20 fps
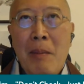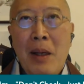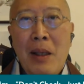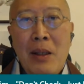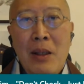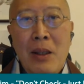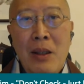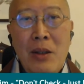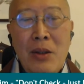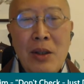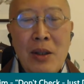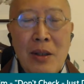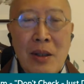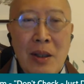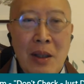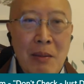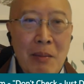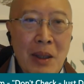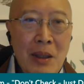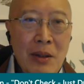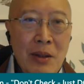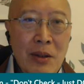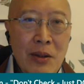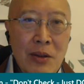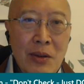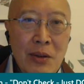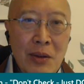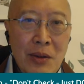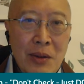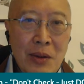my teacher Zen Master
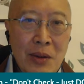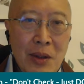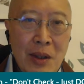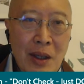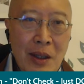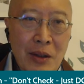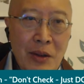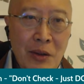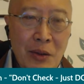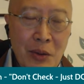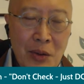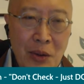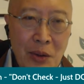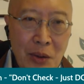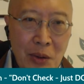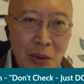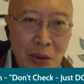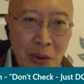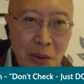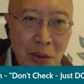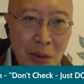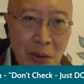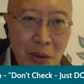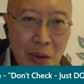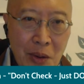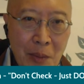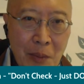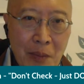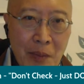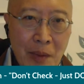Song San used to
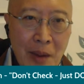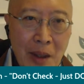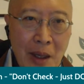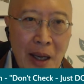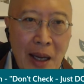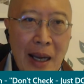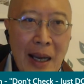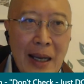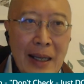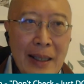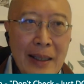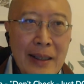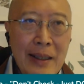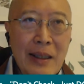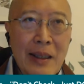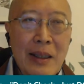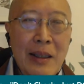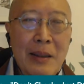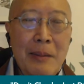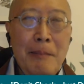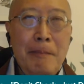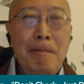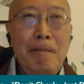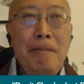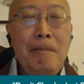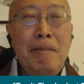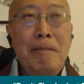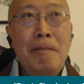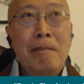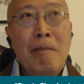use. And the
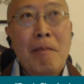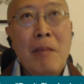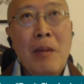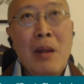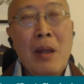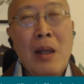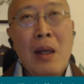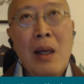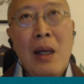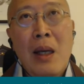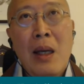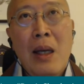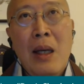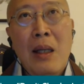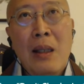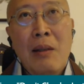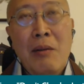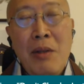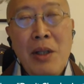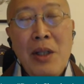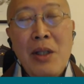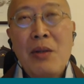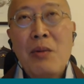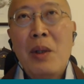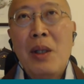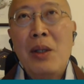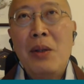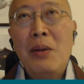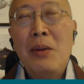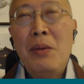
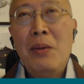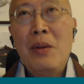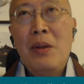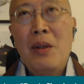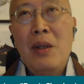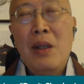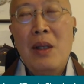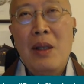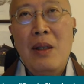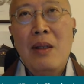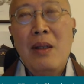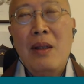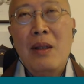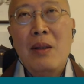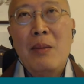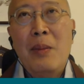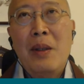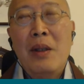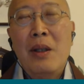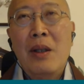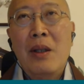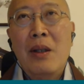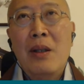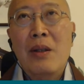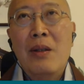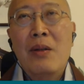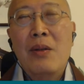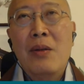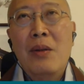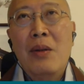reason why he used this is
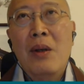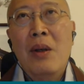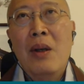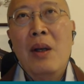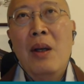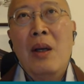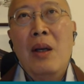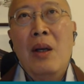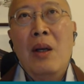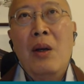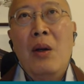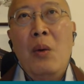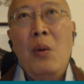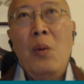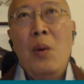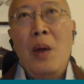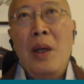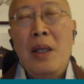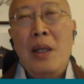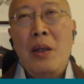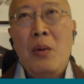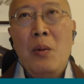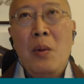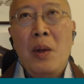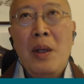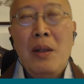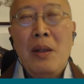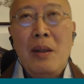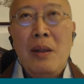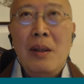because when he
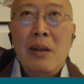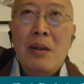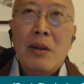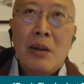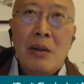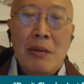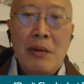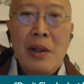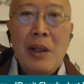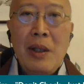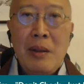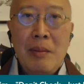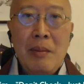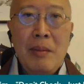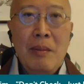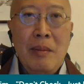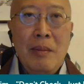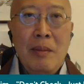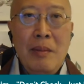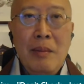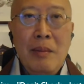went, he's Korean.